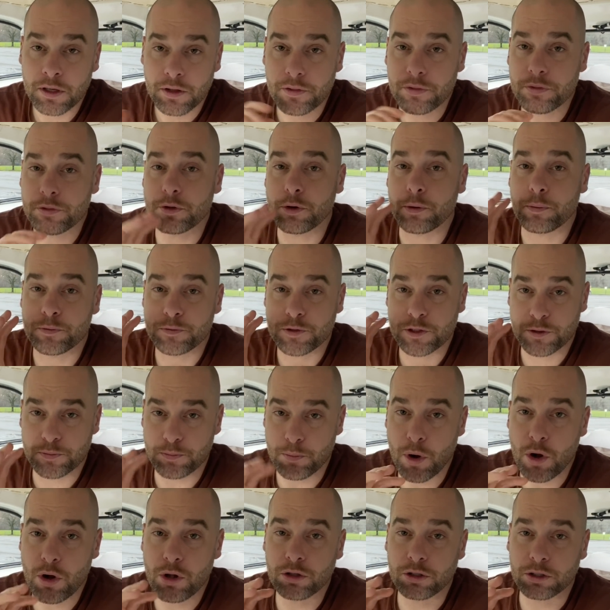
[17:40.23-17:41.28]
They're
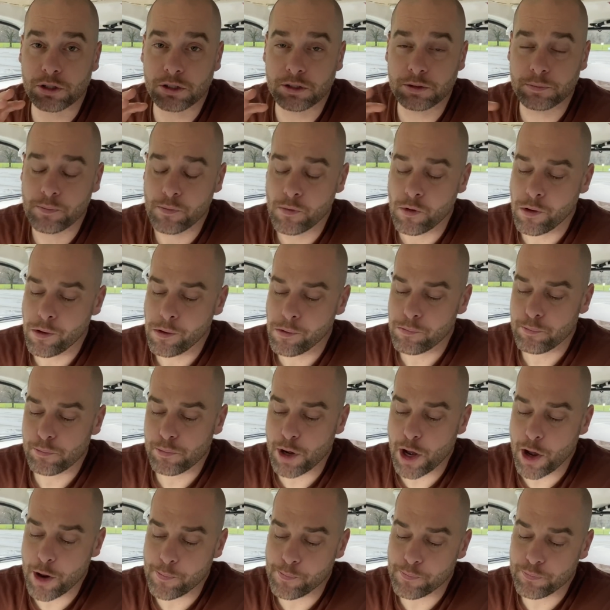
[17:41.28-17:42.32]
smaller,
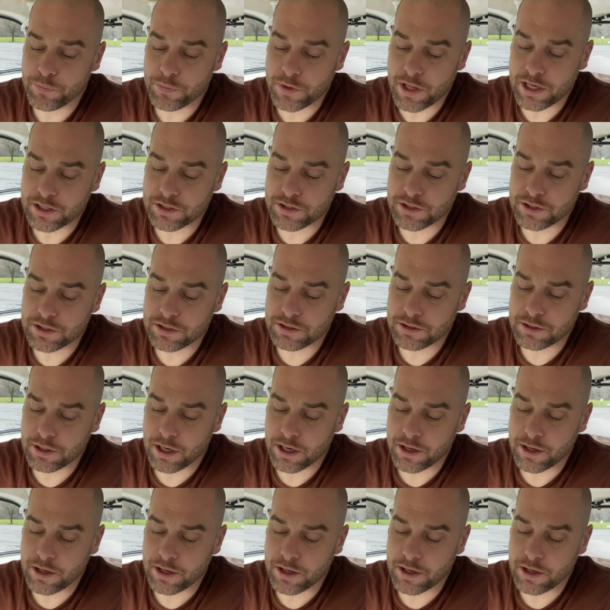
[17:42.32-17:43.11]
but that's,